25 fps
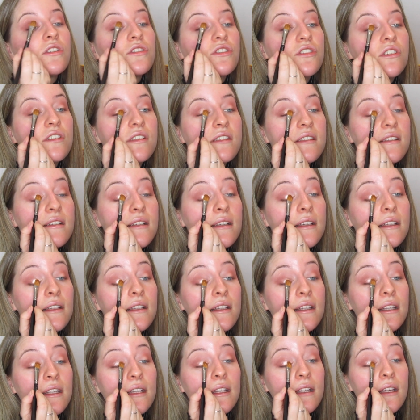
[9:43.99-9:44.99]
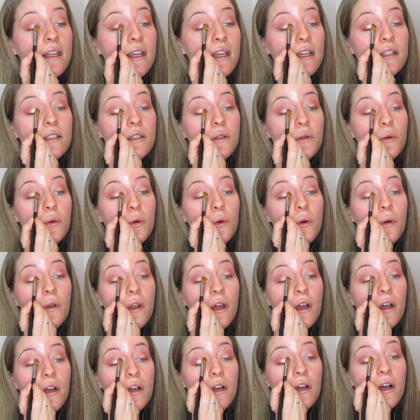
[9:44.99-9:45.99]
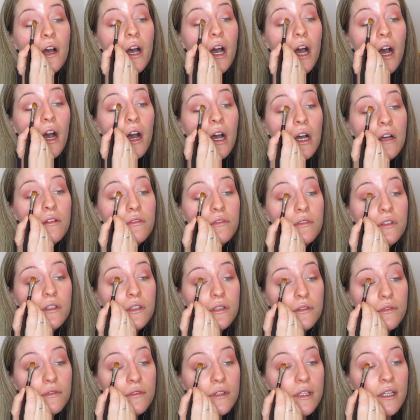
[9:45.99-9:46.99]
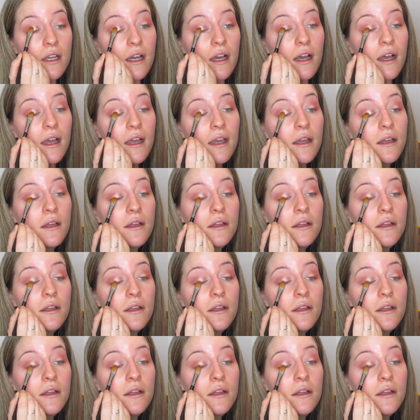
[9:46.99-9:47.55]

just in the inner corner half of the eye.